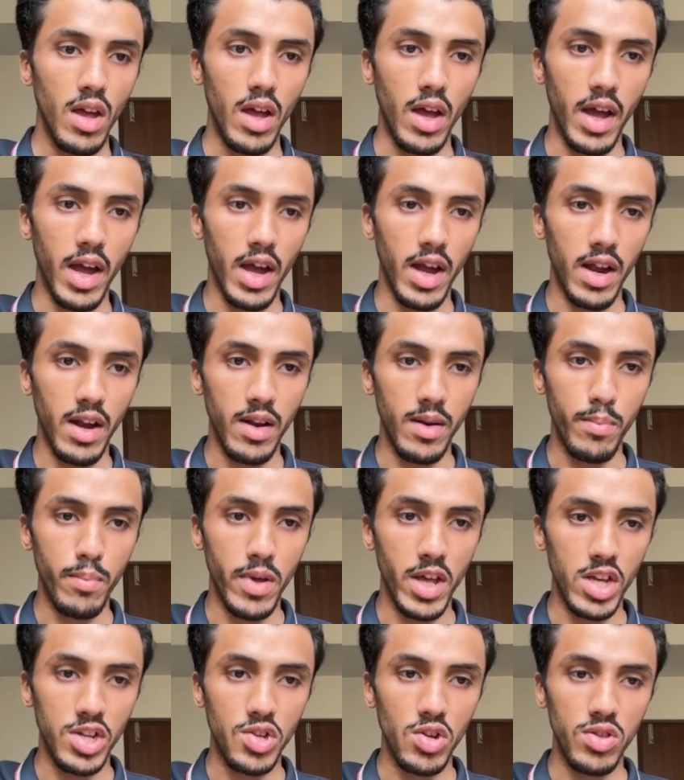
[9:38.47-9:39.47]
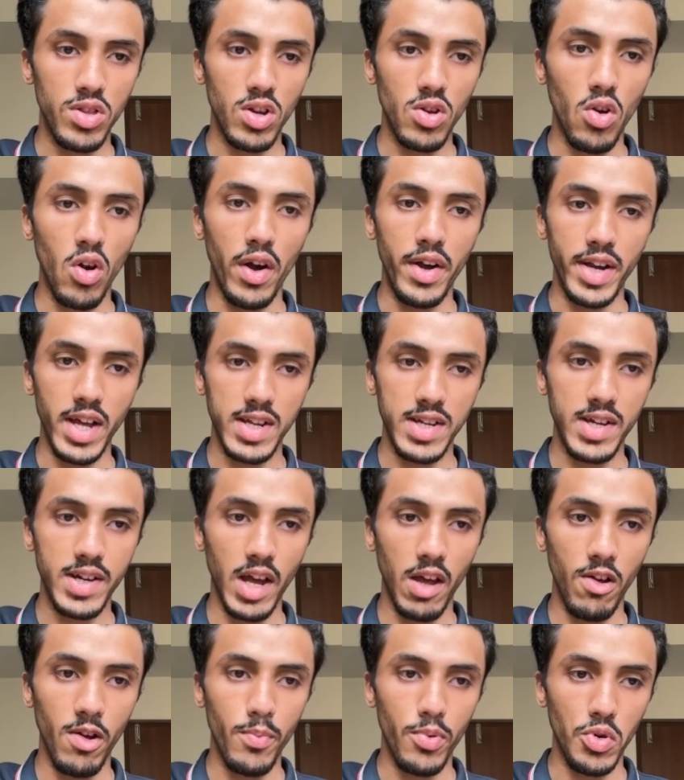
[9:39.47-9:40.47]
And based on the context that
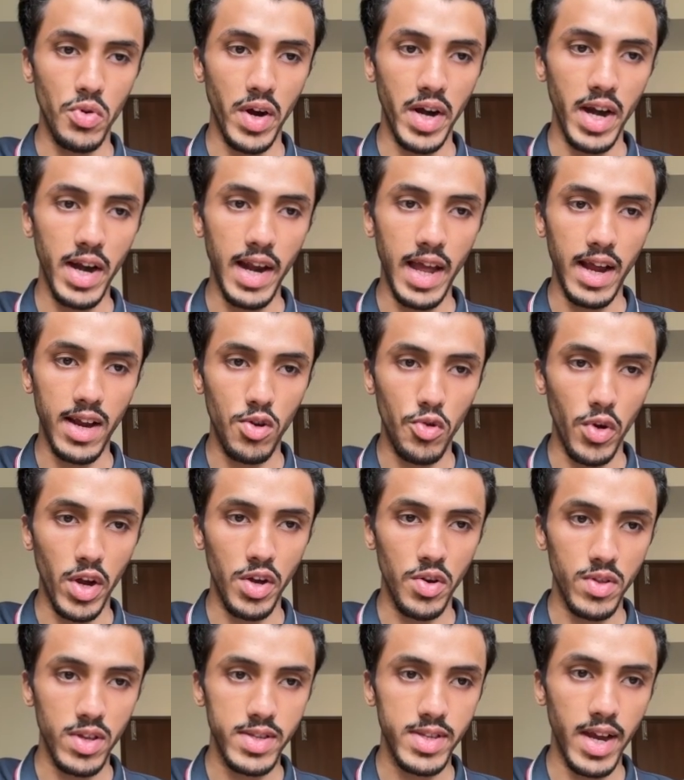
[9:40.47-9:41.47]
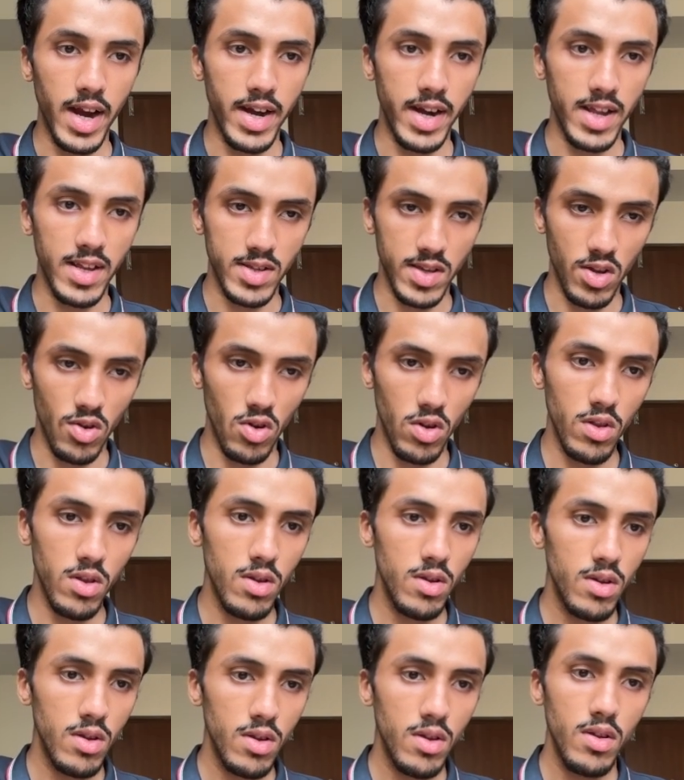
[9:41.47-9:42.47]
I have provided, like going to the settings and all,
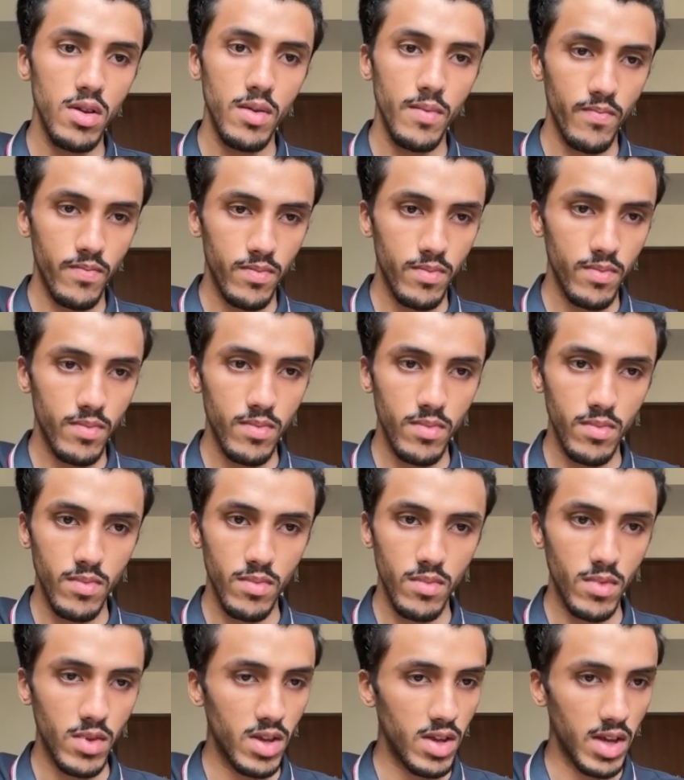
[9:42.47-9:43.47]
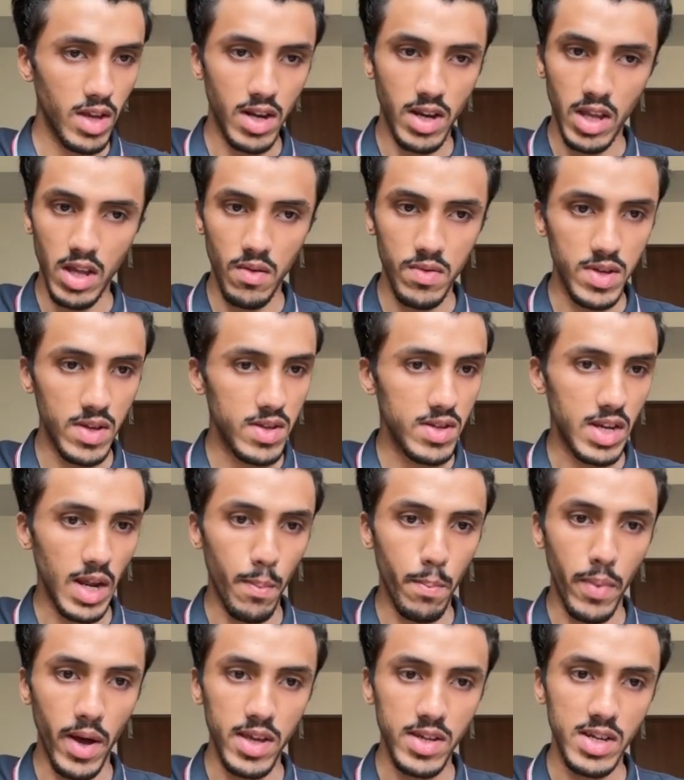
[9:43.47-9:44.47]
it gives us
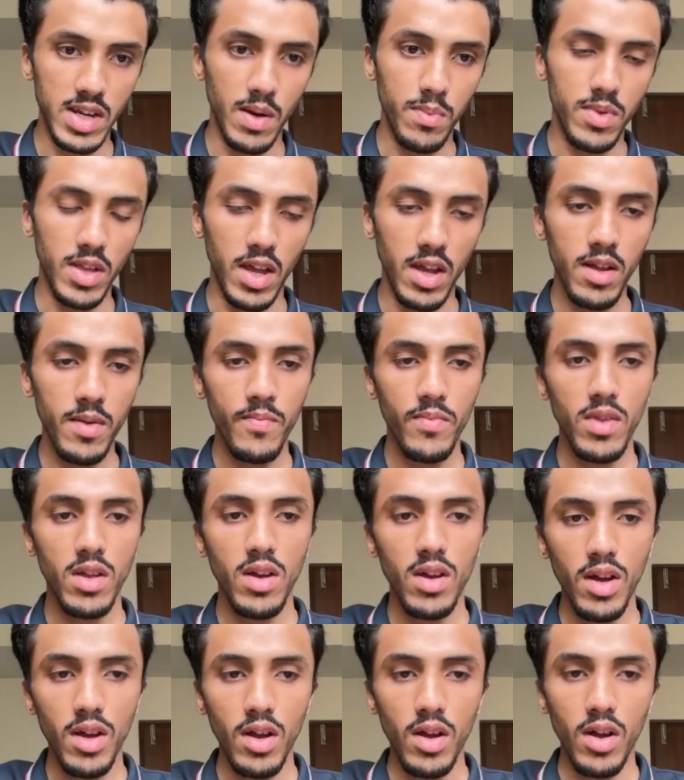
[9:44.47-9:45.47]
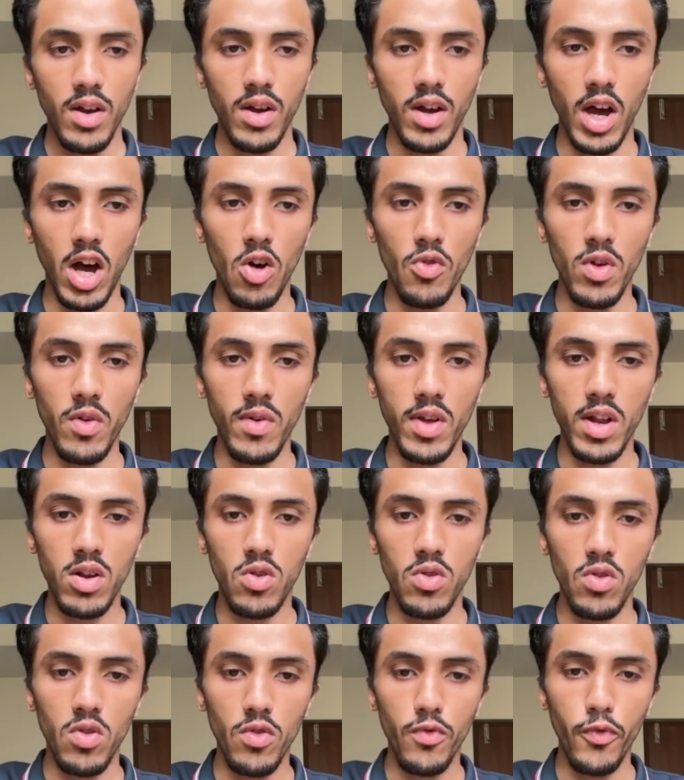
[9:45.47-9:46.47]
step-by-step thing. Now we will
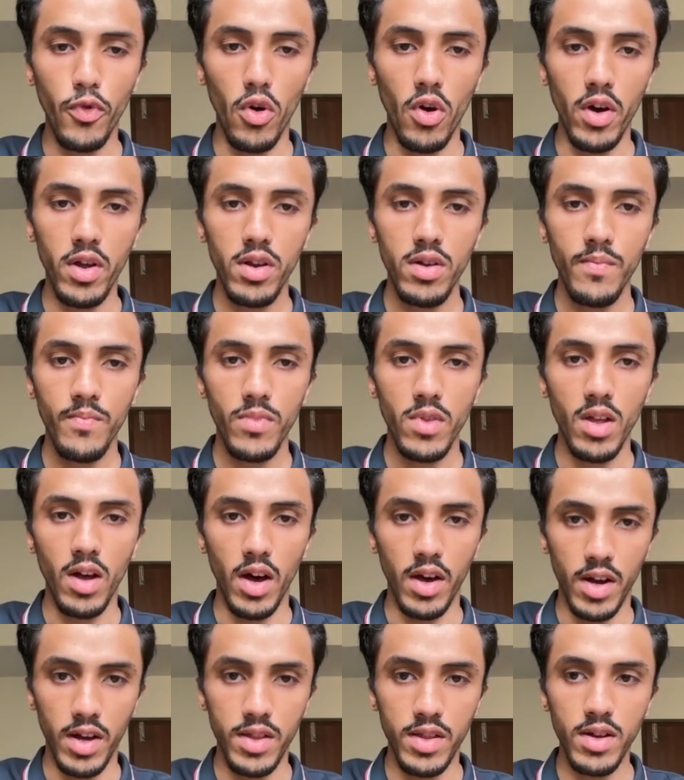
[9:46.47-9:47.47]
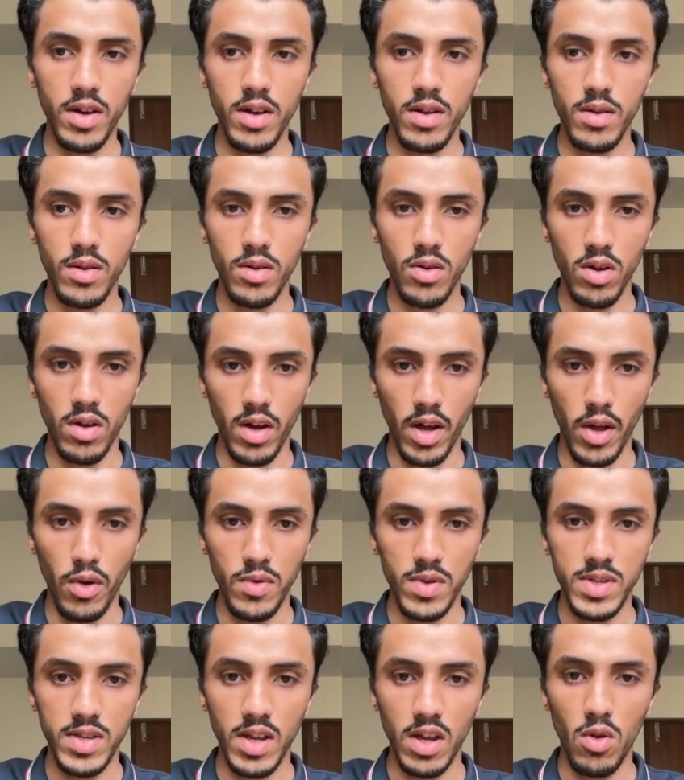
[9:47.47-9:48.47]
go for another, I
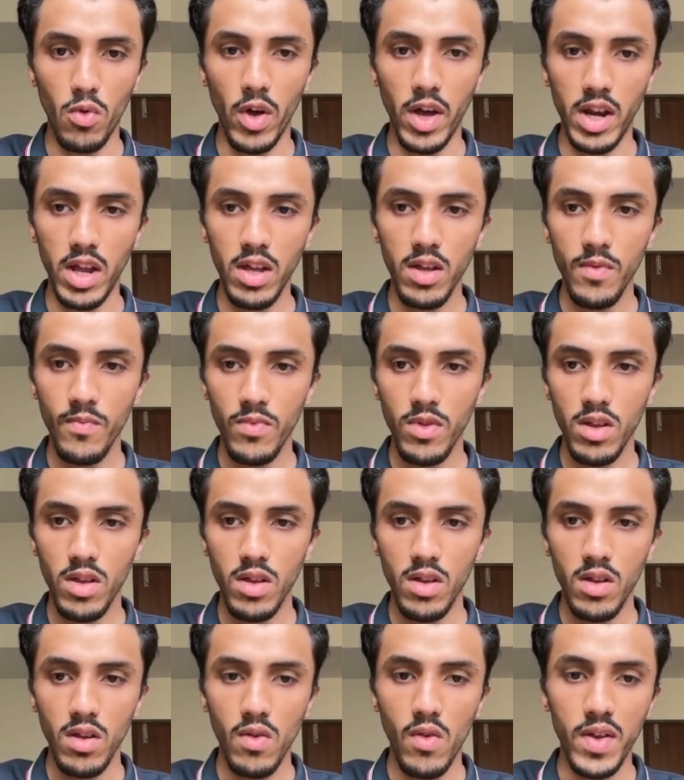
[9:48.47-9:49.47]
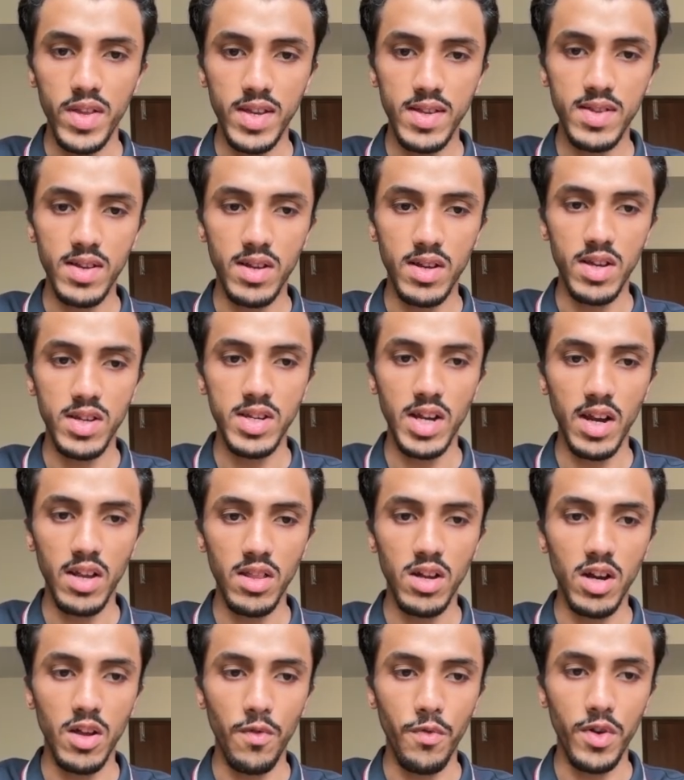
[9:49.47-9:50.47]
would say, query, which is understanding
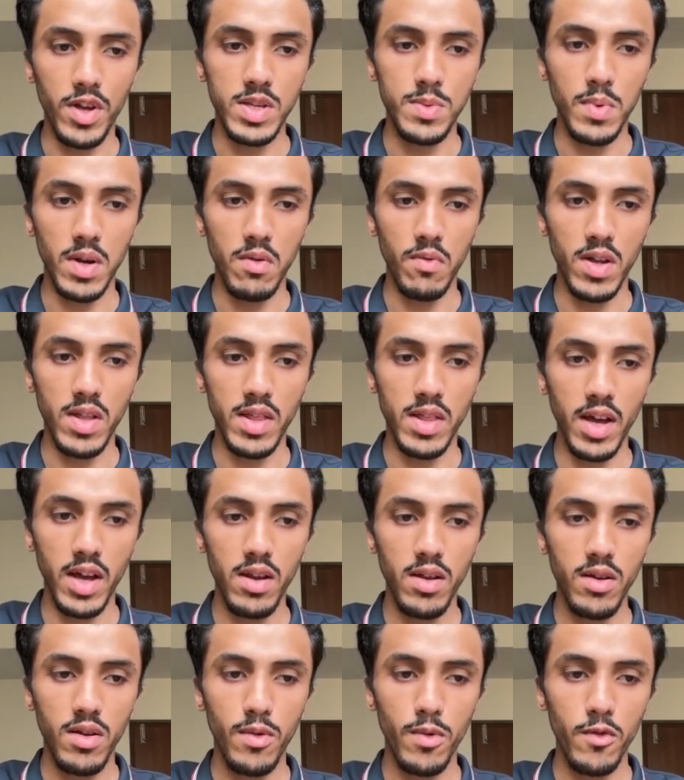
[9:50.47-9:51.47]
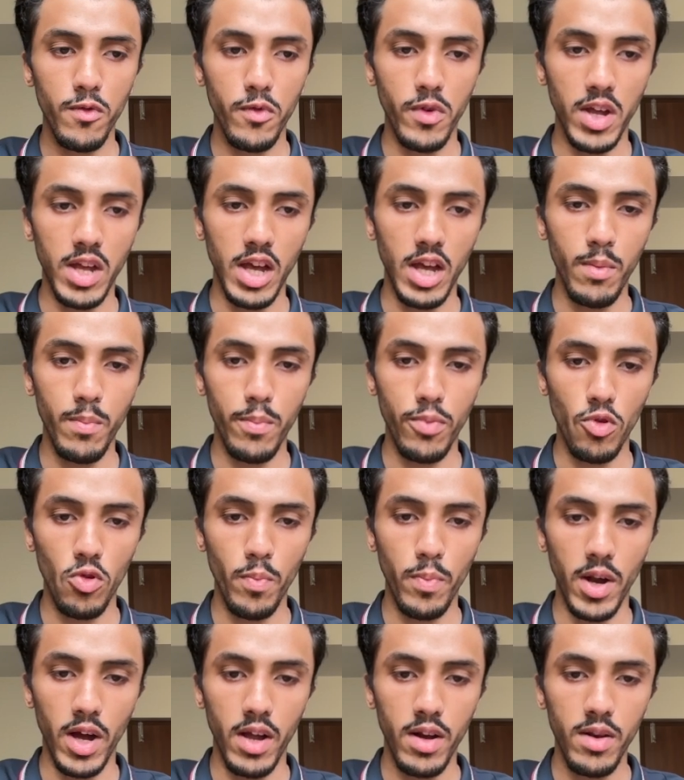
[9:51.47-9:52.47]
the difference between their free and pro
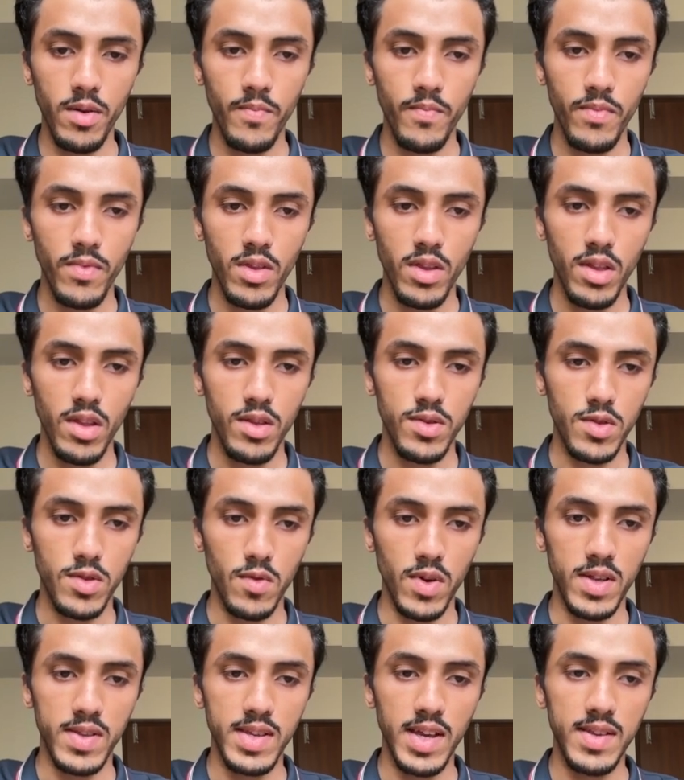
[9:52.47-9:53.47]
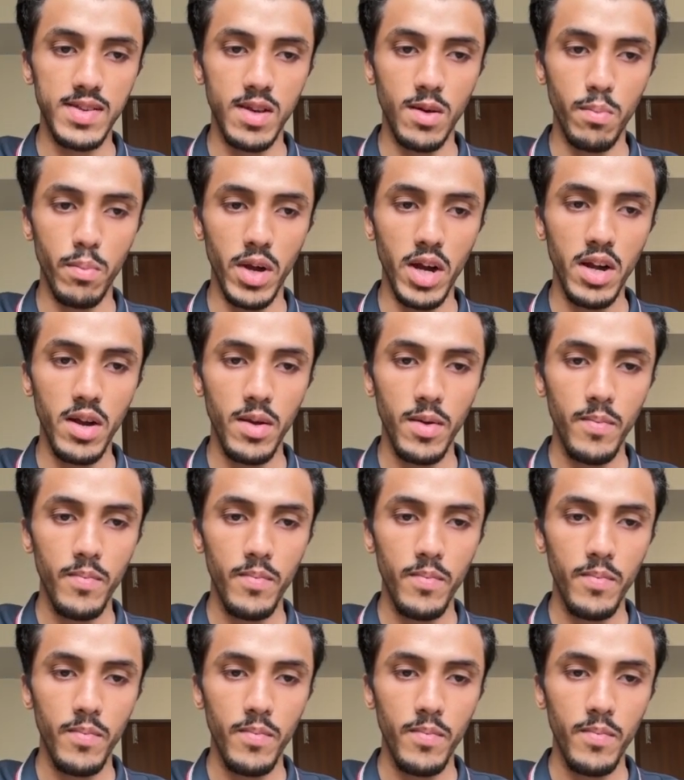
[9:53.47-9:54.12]
plan. So once I submit,